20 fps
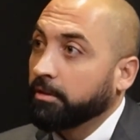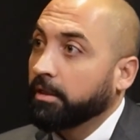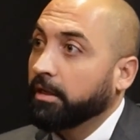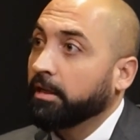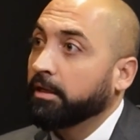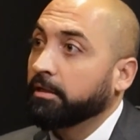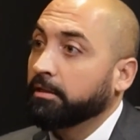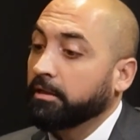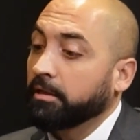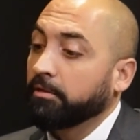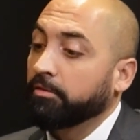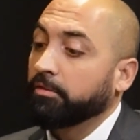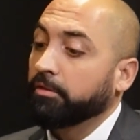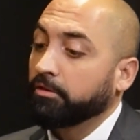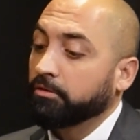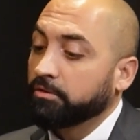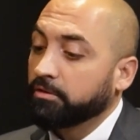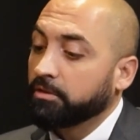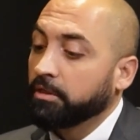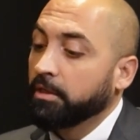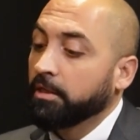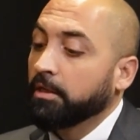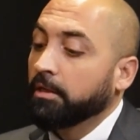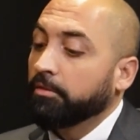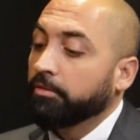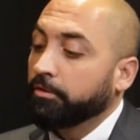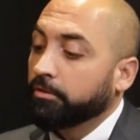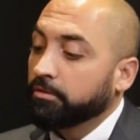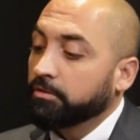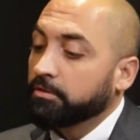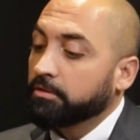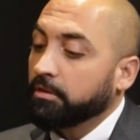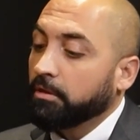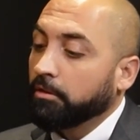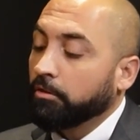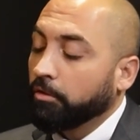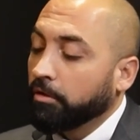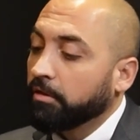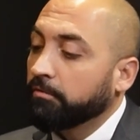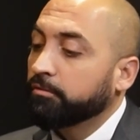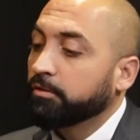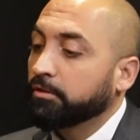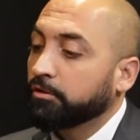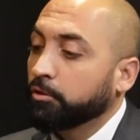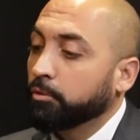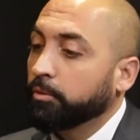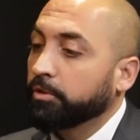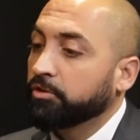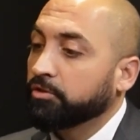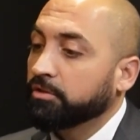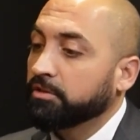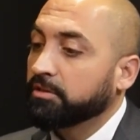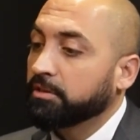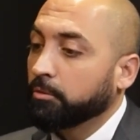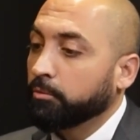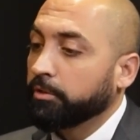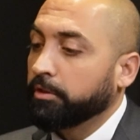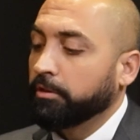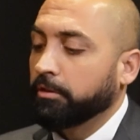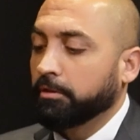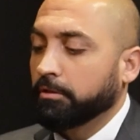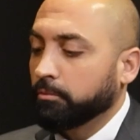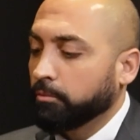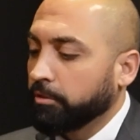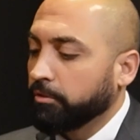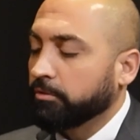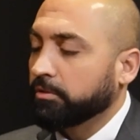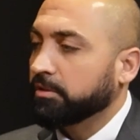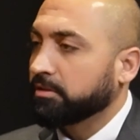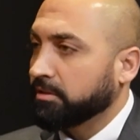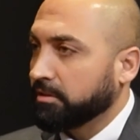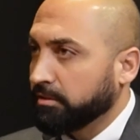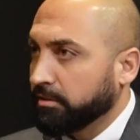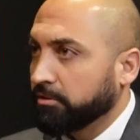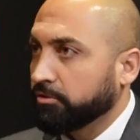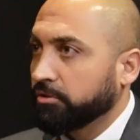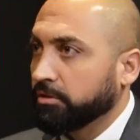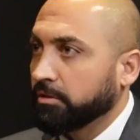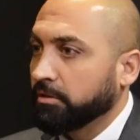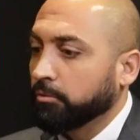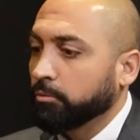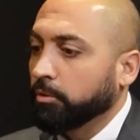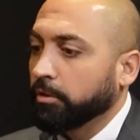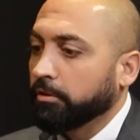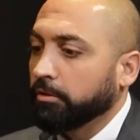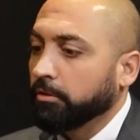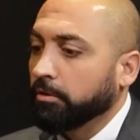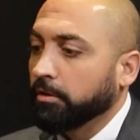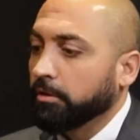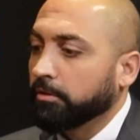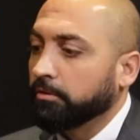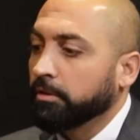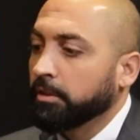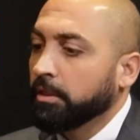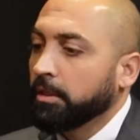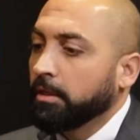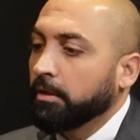Yeah. And there's a lot of situations that we hear, whether it's addiction and whatnot.